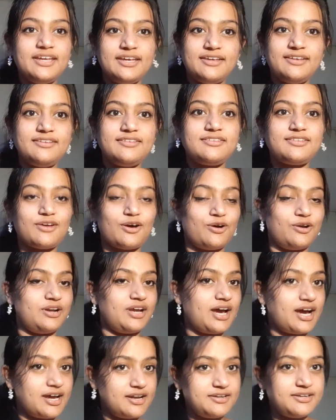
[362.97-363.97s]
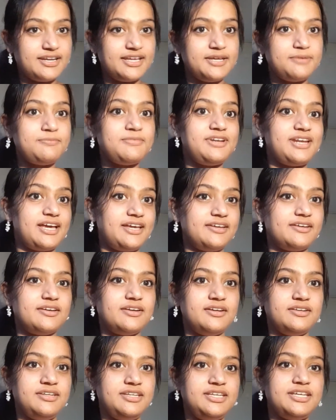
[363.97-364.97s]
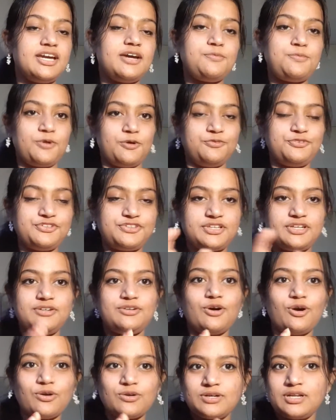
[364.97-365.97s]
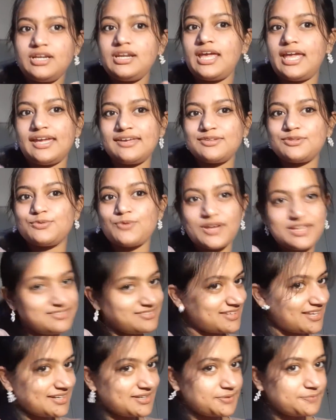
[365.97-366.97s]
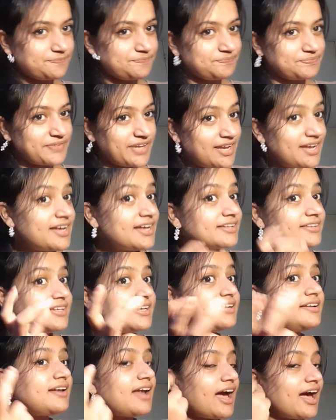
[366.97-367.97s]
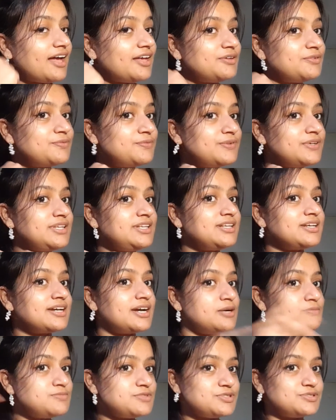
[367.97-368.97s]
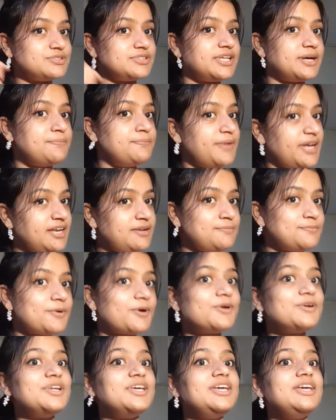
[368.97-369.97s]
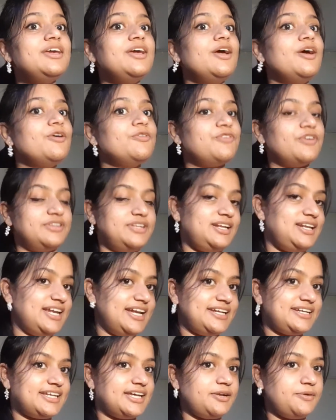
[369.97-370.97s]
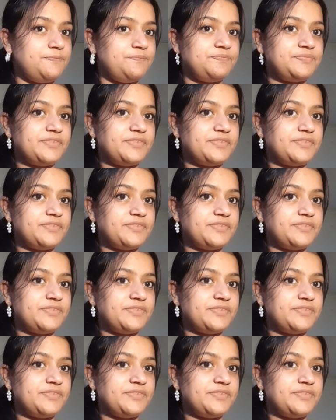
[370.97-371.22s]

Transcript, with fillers: his or her name, like Dear Professor Dr. XYZ. Then I will come to the main body for the letter.